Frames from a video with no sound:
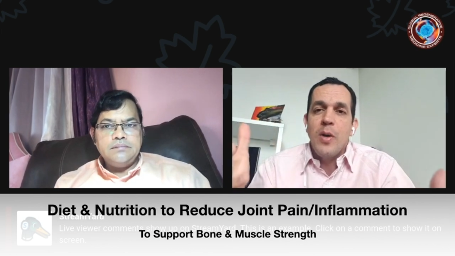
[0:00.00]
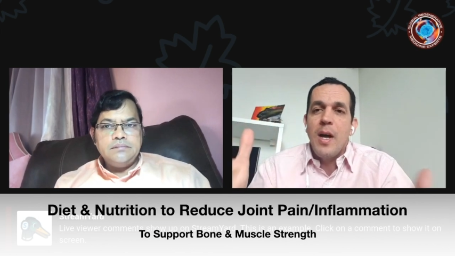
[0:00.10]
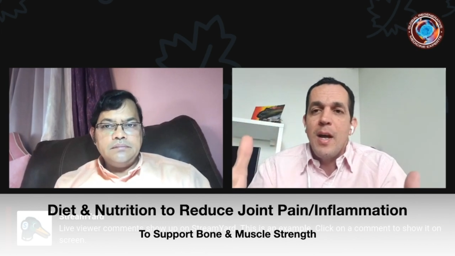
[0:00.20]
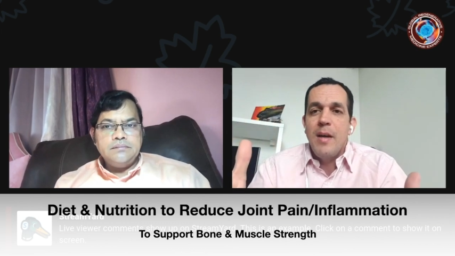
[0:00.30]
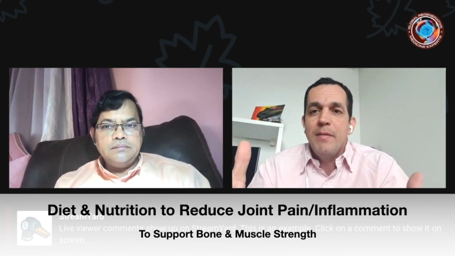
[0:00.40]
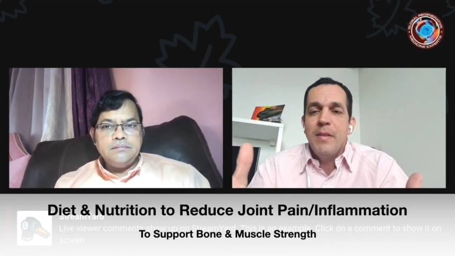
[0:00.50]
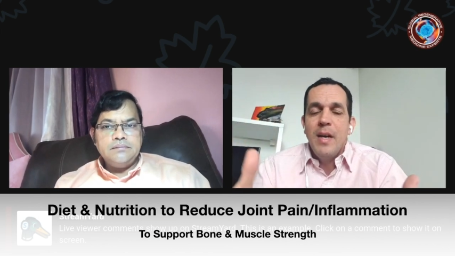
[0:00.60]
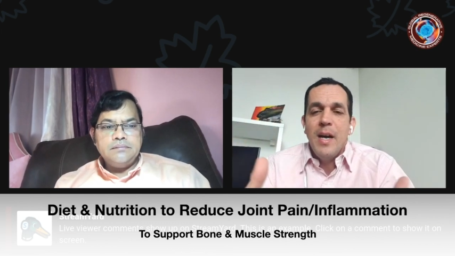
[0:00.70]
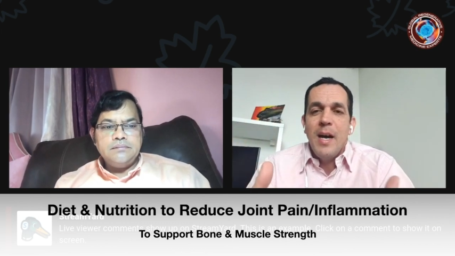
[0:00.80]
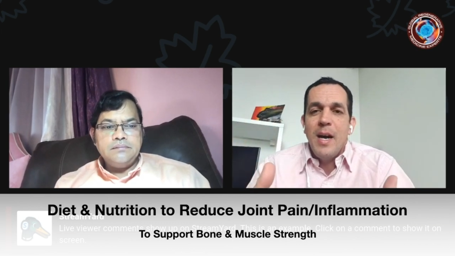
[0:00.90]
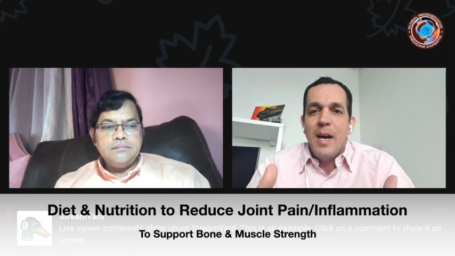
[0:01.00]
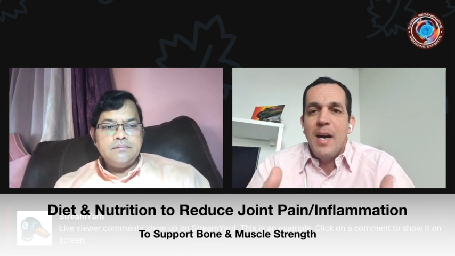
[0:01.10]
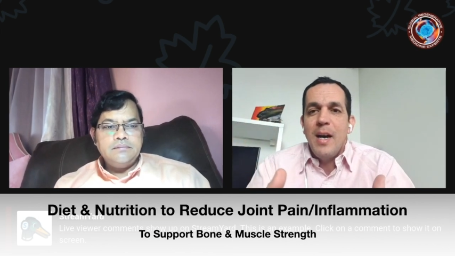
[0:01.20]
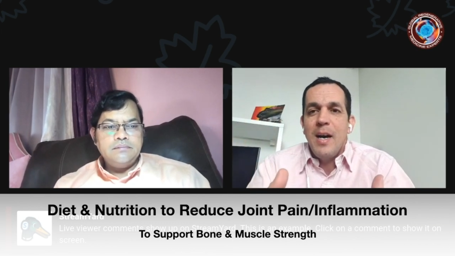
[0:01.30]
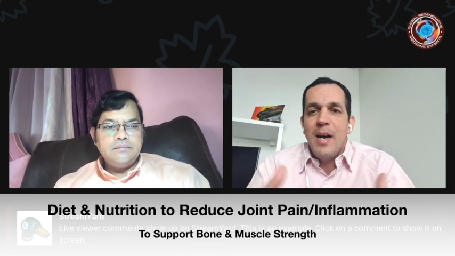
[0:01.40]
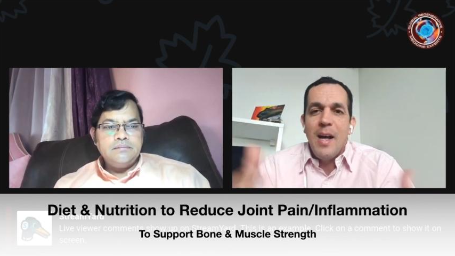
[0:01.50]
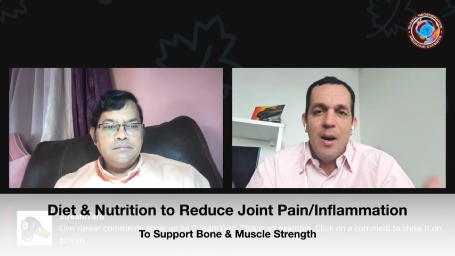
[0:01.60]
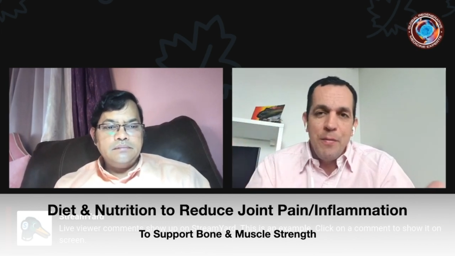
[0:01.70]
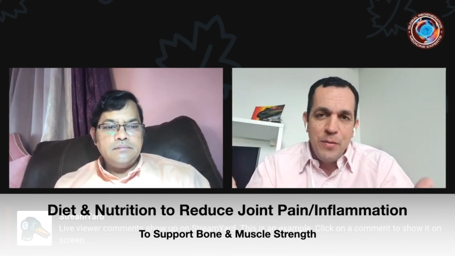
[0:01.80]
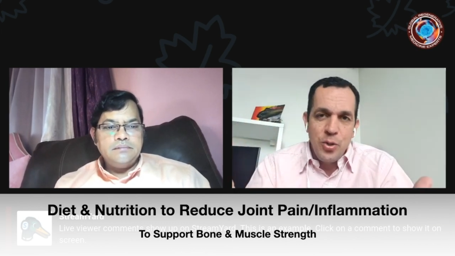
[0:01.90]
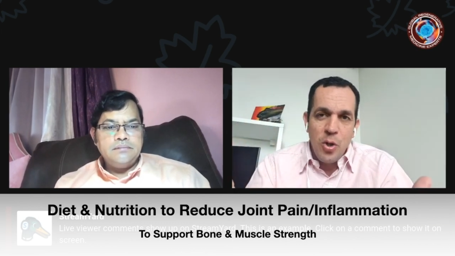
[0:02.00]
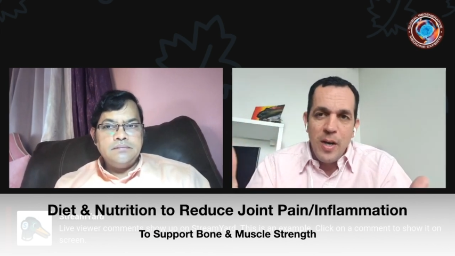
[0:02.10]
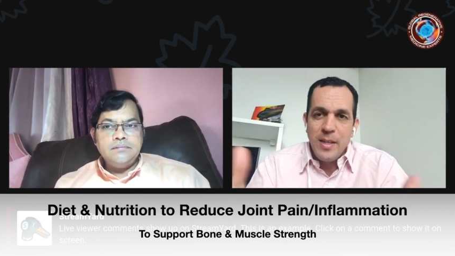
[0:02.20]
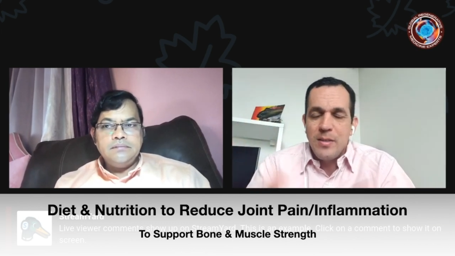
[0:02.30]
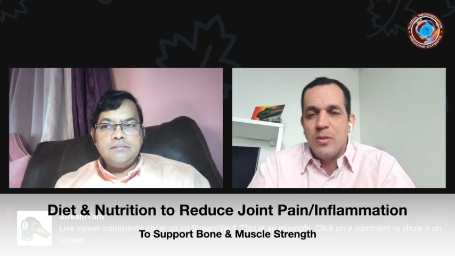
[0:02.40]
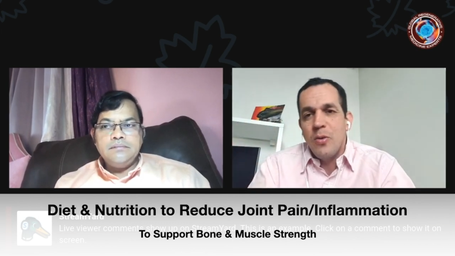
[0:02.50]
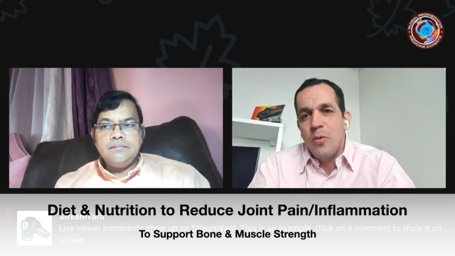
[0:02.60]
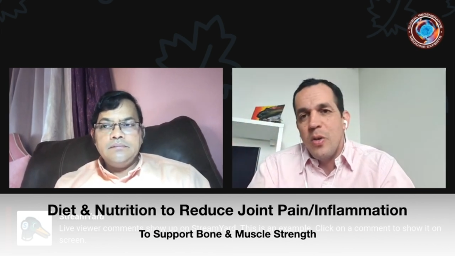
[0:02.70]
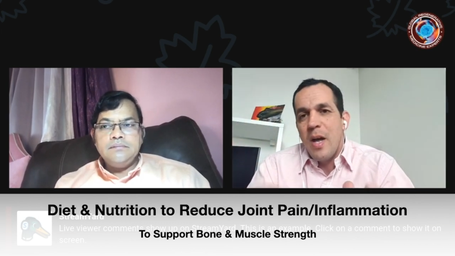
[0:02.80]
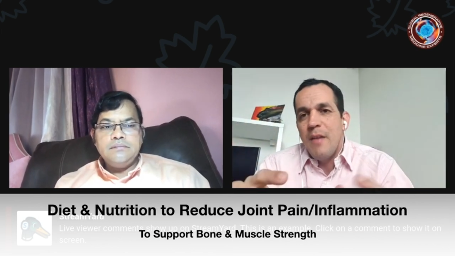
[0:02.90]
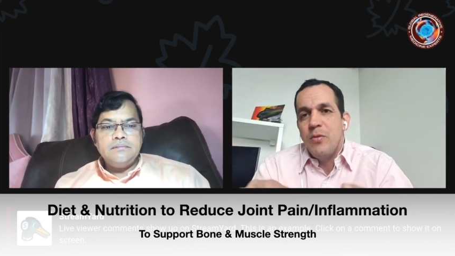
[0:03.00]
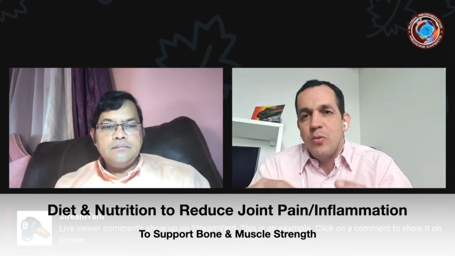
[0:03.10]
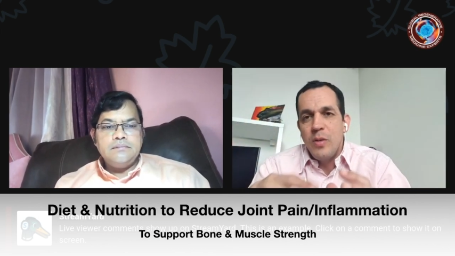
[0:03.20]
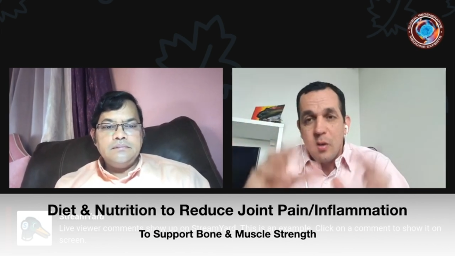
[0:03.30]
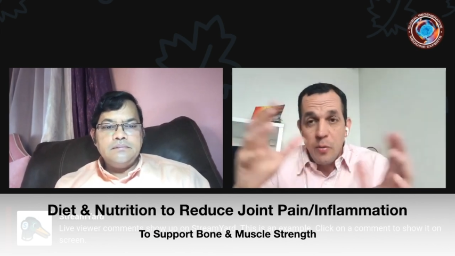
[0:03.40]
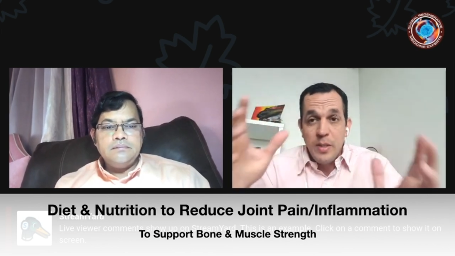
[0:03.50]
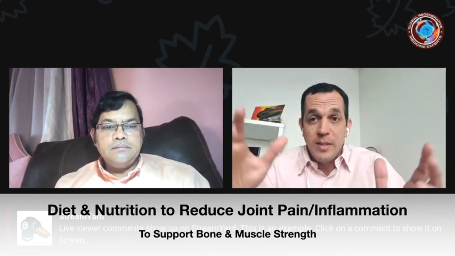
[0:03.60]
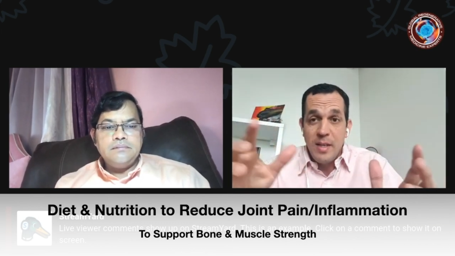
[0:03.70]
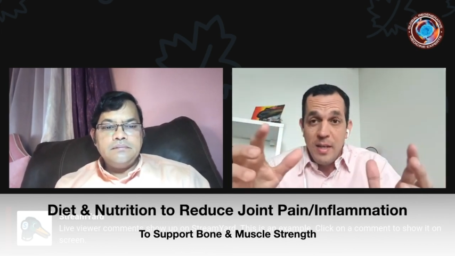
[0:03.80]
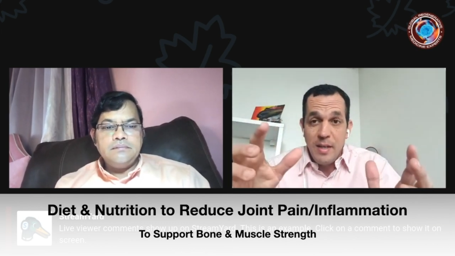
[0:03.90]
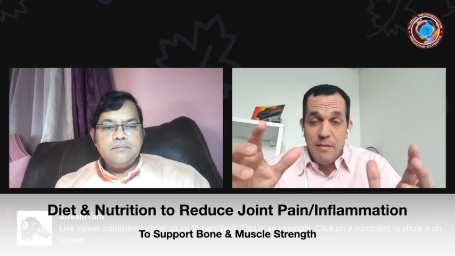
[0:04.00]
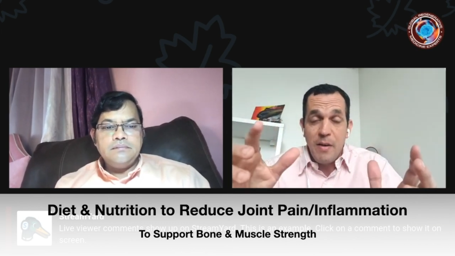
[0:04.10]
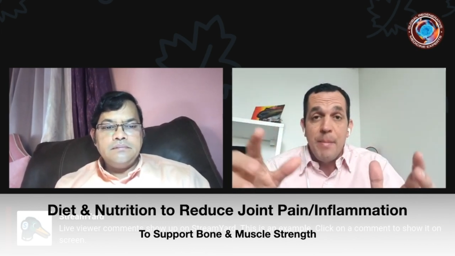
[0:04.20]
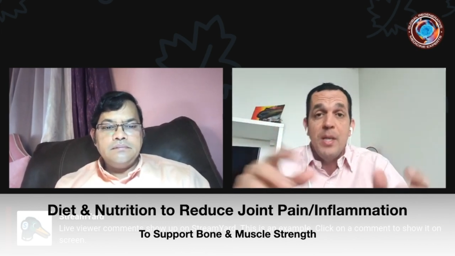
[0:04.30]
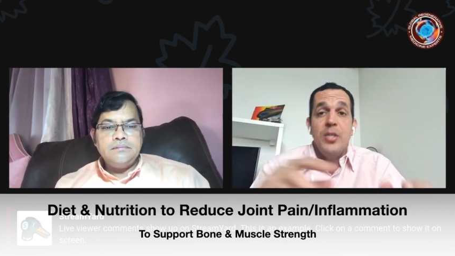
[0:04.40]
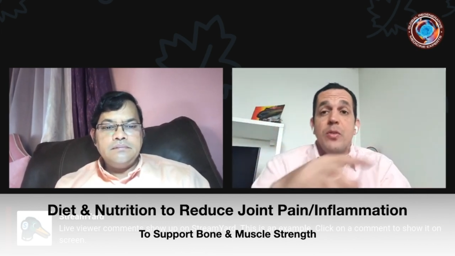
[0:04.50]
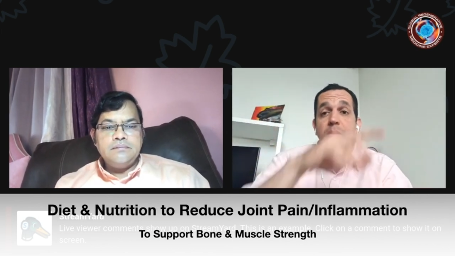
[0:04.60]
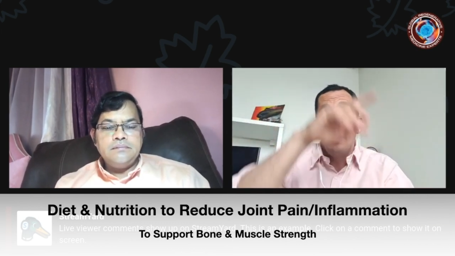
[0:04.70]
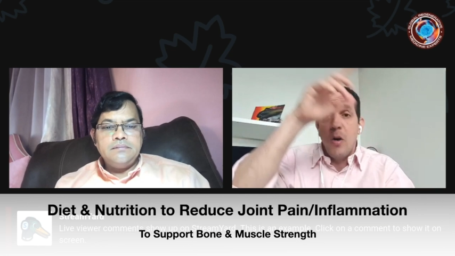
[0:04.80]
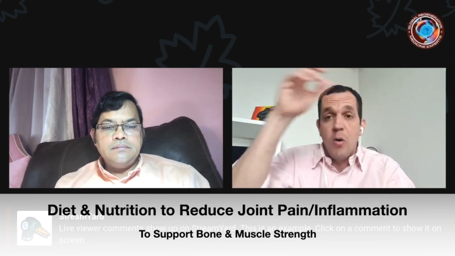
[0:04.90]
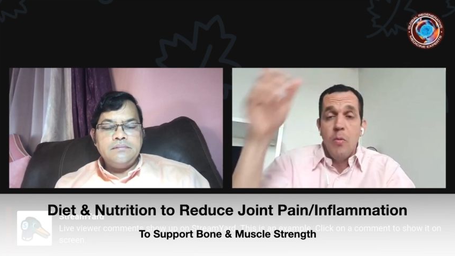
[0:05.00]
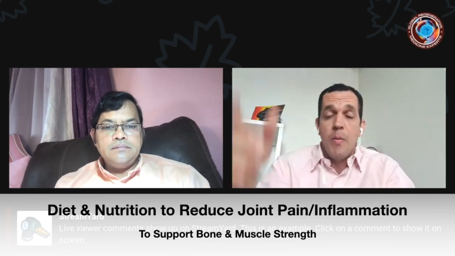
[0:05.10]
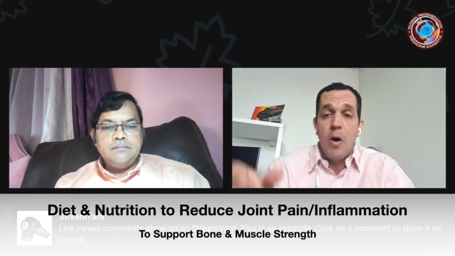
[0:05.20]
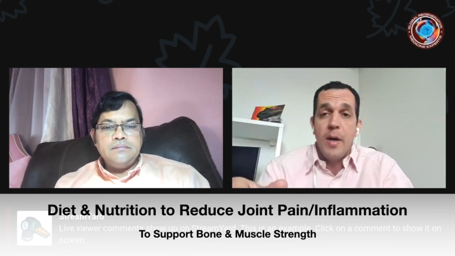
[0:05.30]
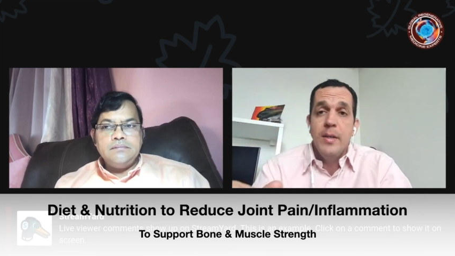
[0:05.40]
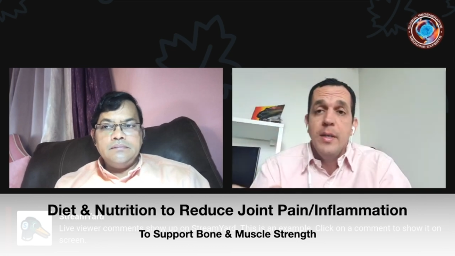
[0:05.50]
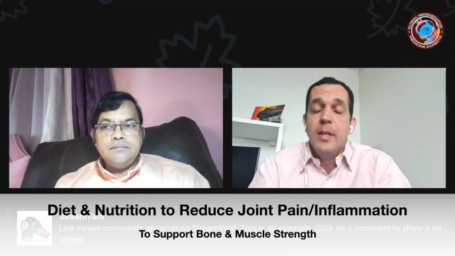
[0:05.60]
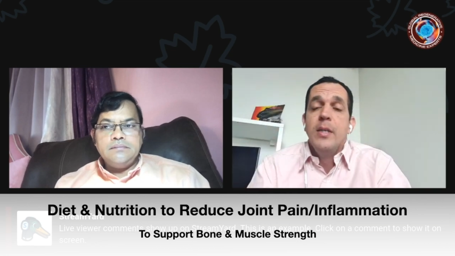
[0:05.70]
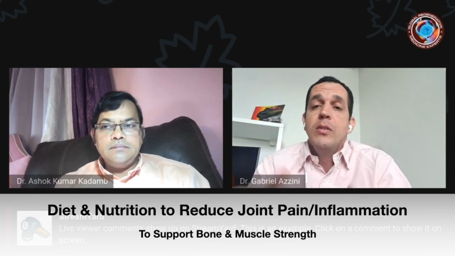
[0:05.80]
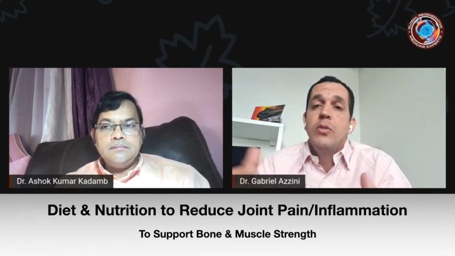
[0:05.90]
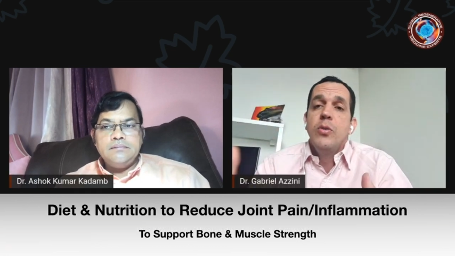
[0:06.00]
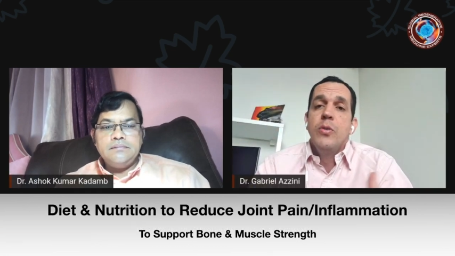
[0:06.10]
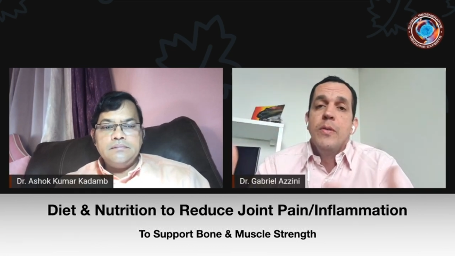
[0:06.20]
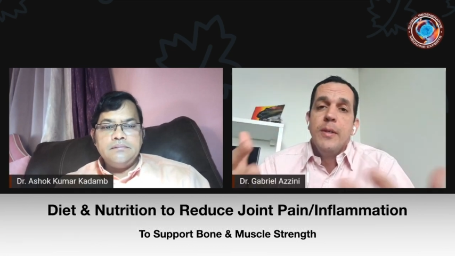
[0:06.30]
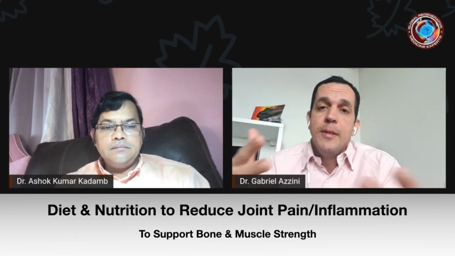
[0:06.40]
Speaker 1: to have uh, health joints. So we have to decrease the inflammation the whole body to